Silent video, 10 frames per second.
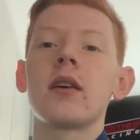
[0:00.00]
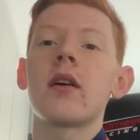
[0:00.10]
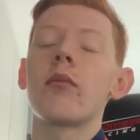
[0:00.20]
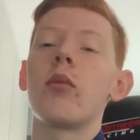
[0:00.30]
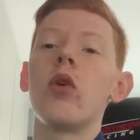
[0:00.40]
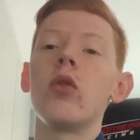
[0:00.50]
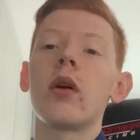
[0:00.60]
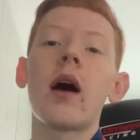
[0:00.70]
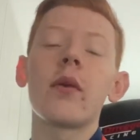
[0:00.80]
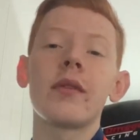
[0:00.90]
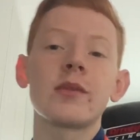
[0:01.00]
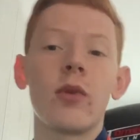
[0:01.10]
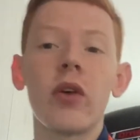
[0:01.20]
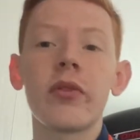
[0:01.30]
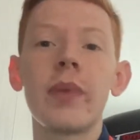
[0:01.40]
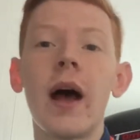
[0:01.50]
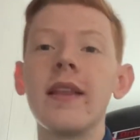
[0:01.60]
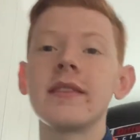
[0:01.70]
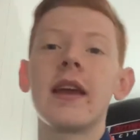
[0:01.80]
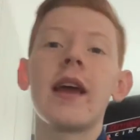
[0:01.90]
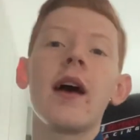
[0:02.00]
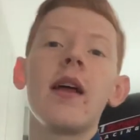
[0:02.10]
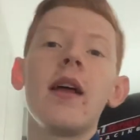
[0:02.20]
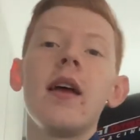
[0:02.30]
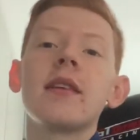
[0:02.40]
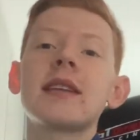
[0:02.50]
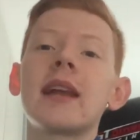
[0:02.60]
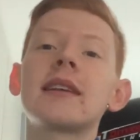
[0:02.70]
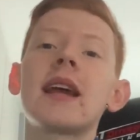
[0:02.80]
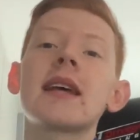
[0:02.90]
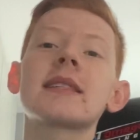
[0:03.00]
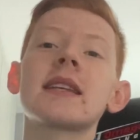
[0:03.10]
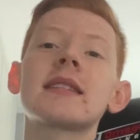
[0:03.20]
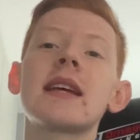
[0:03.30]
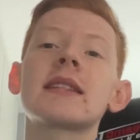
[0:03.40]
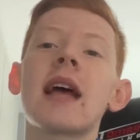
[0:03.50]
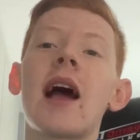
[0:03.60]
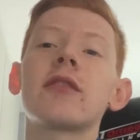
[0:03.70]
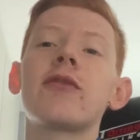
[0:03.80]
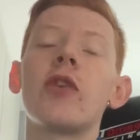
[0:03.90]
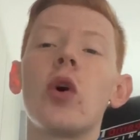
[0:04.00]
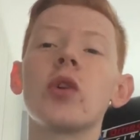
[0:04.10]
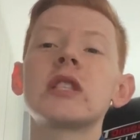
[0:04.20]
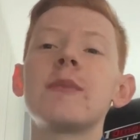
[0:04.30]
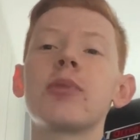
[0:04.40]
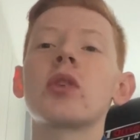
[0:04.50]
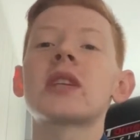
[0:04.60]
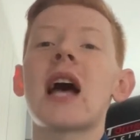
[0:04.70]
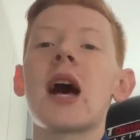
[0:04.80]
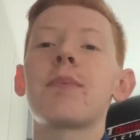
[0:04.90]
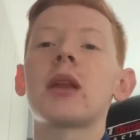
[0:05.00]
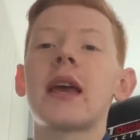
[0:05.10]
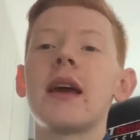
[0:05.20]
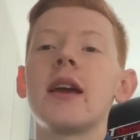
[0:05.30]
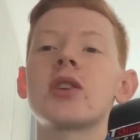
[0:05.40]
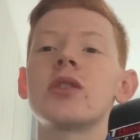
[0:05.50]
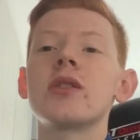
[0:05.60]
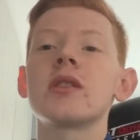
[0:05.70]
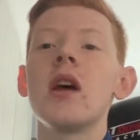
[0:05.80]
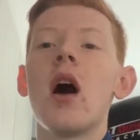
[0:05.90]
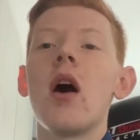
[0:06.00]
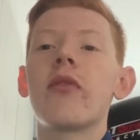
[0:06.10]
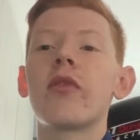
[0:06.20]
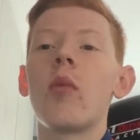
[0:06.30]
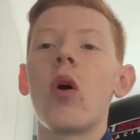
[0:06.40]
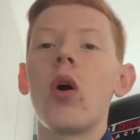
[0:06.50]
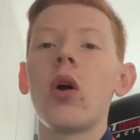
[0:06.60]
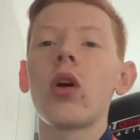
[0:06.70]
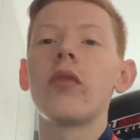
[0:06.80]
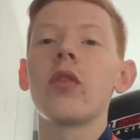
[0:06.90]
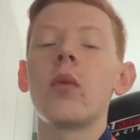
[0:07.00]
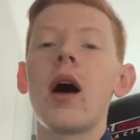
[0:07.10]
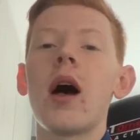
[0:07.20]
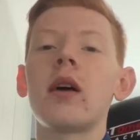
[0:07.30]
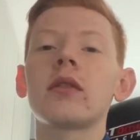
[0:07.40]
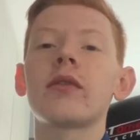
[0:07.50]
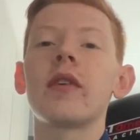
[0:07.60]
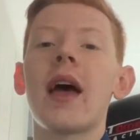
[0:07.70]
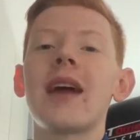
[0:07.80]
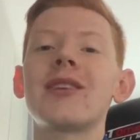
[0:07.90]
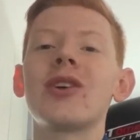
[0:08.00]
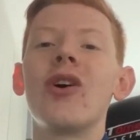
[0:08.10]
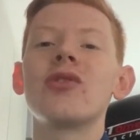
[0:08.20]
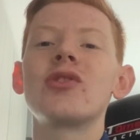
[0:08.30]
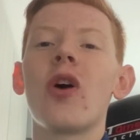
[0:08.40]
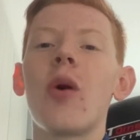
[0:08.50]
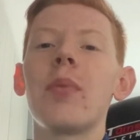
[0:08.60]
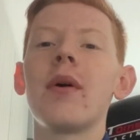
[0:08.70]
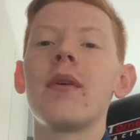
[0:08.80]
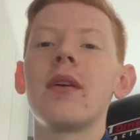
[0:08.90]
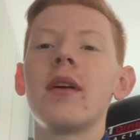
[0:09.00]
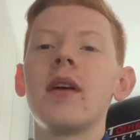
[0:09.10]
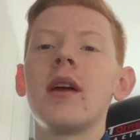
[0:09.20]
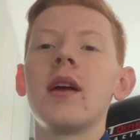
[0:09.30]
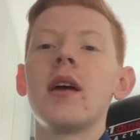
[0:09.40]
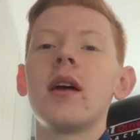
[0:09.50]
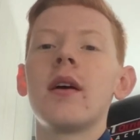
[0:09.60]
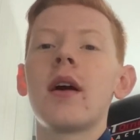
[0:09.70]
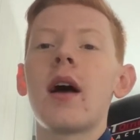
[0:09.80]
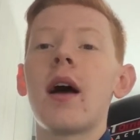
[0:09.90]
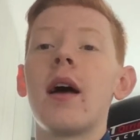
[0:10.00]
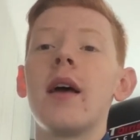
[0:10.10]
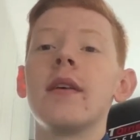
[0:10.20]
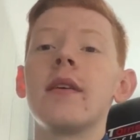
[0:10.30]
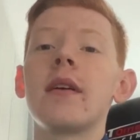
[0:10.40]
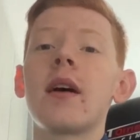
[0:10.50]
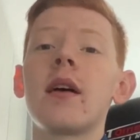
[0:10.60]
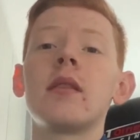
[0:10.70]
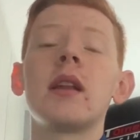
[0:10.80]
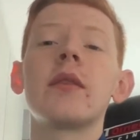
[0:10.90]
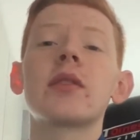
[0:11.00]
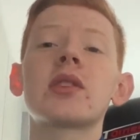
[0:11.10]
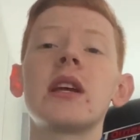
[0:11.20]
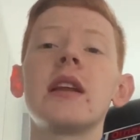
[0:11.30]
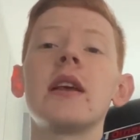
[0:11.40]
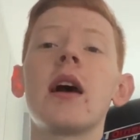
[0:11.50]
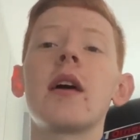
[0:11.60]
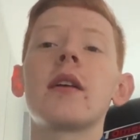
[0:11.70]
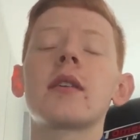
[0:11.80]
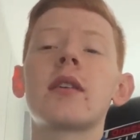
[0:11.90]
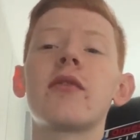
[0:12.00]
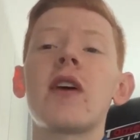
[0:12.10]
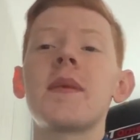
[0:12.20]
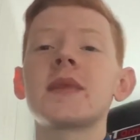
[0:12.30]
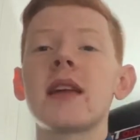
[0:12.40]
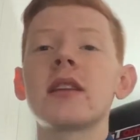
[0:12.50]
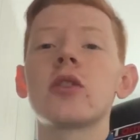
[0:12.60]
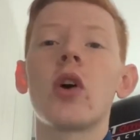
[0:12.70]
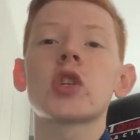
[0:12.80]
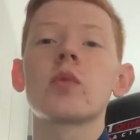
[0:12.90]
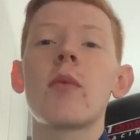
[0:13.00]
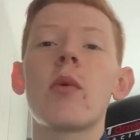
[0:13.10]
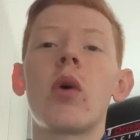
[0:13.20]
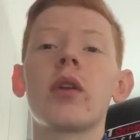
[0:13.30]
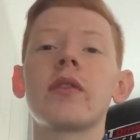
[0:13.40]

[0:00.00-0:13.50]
Oh, there's more from Burnsy here. Tan Kesler says they had 40 plus applications from all over the world for the head coach job. Liam Rosenior confirms Andy Dawson will be one of